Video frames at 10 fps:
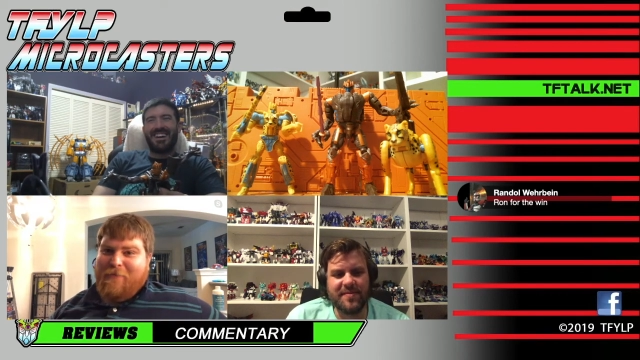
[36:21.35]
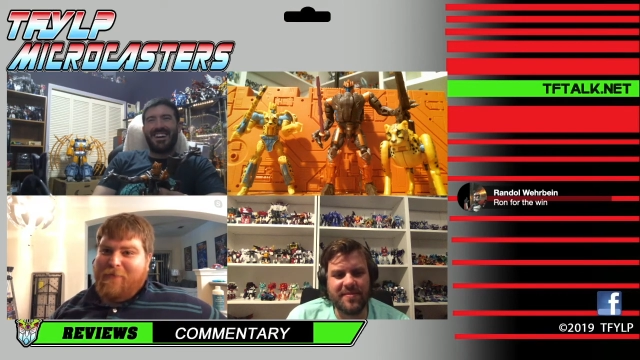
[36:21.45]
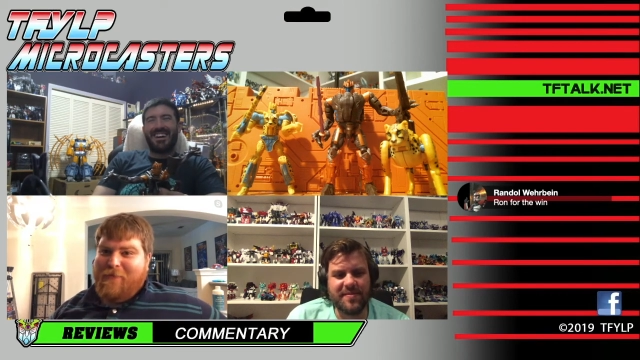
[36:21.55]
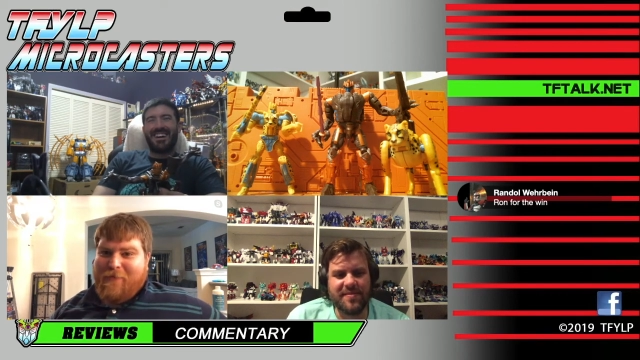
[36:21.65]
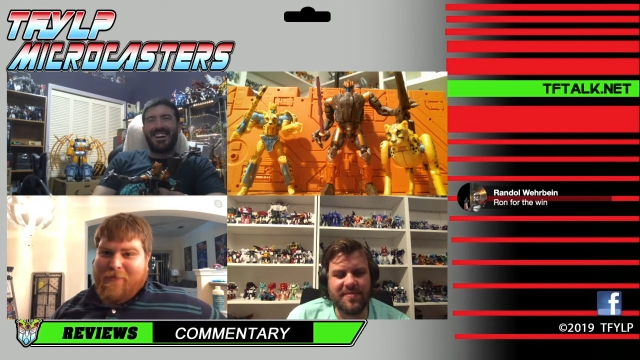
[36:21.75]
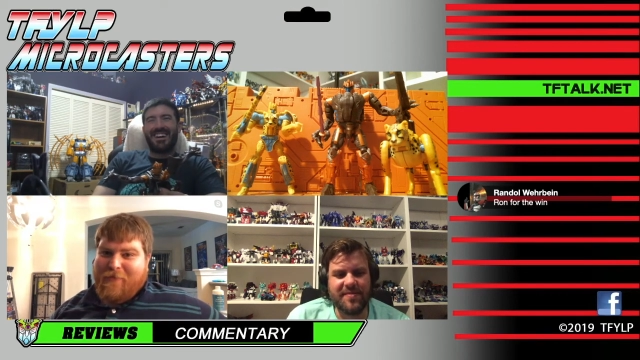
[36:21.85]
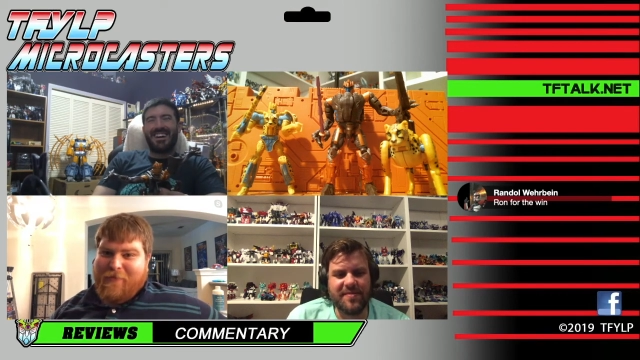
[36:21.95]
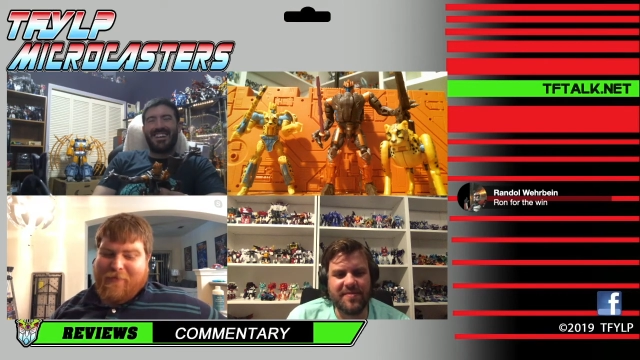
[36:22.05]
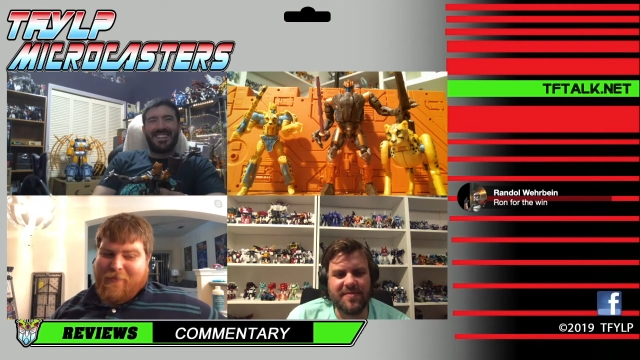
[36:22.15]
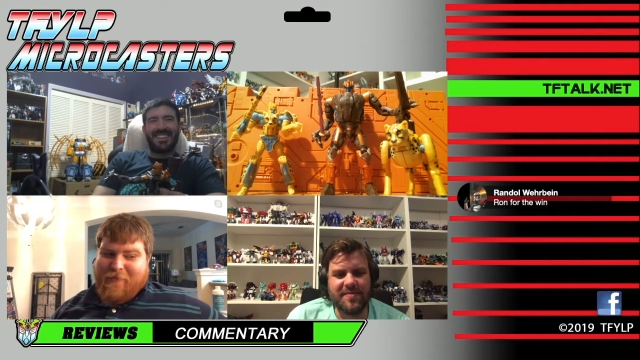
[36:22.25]

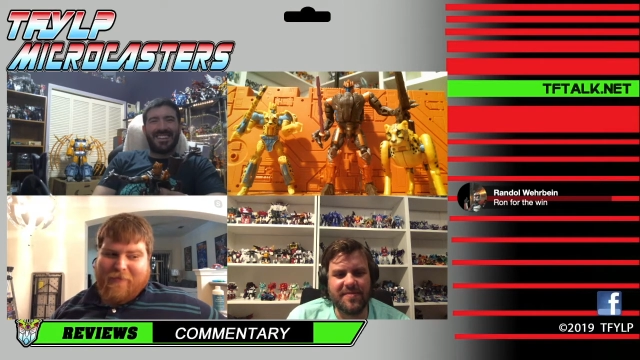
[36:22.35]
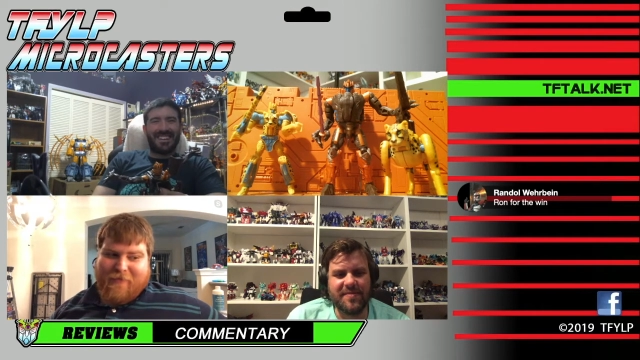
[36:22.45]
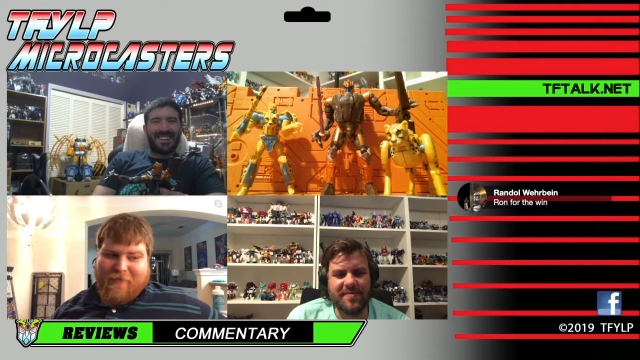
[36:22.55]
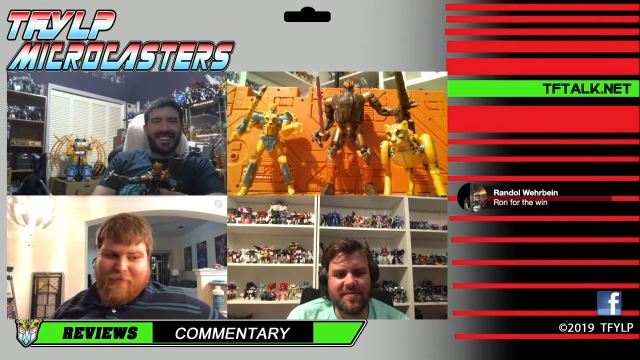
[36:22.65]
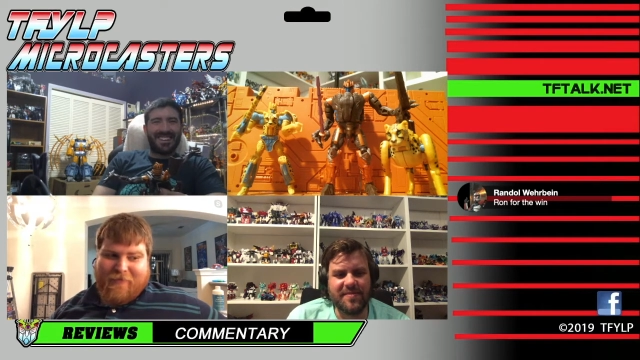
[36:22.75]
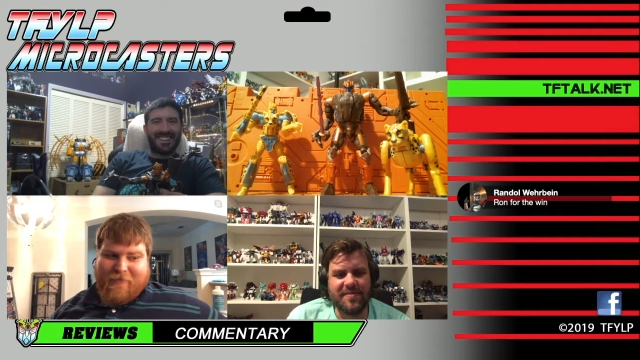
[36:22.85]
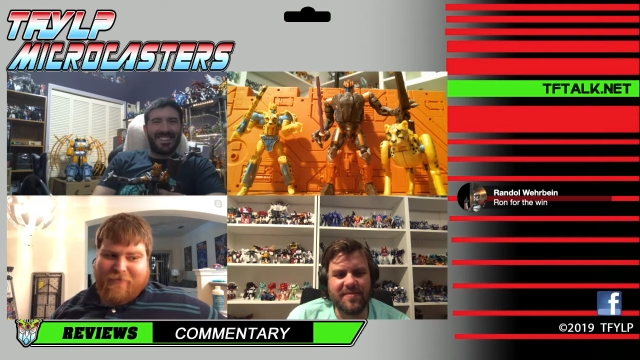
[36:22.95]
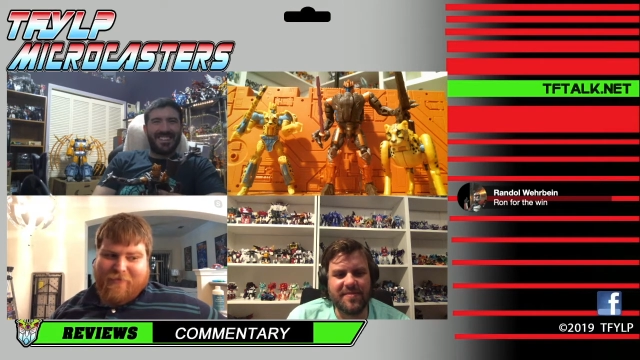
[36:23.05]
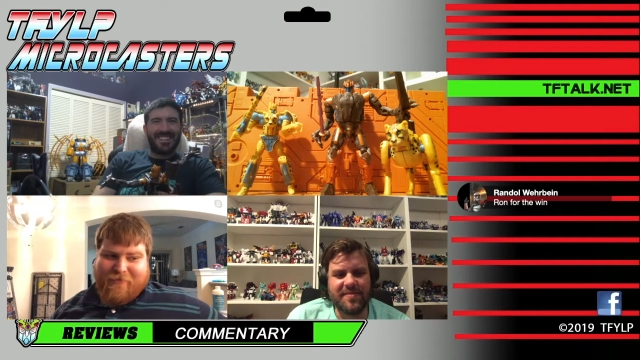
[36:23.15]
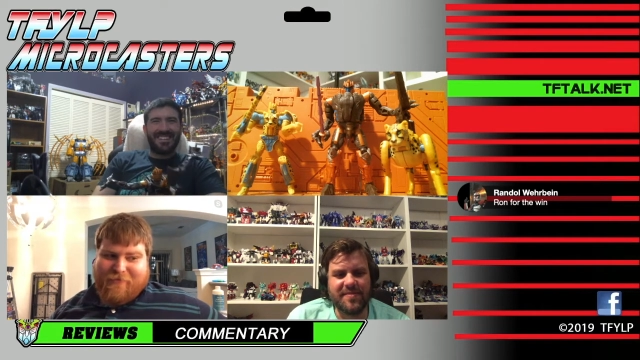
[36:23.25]

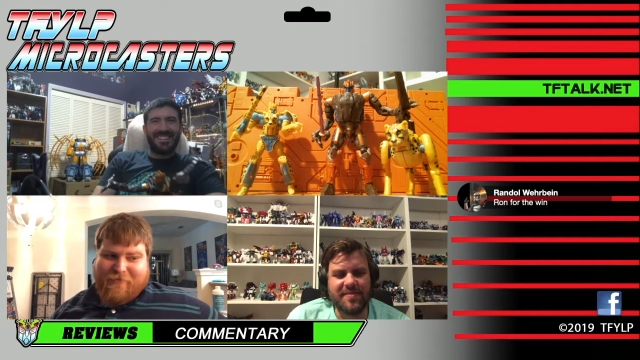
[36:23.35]
[no speech]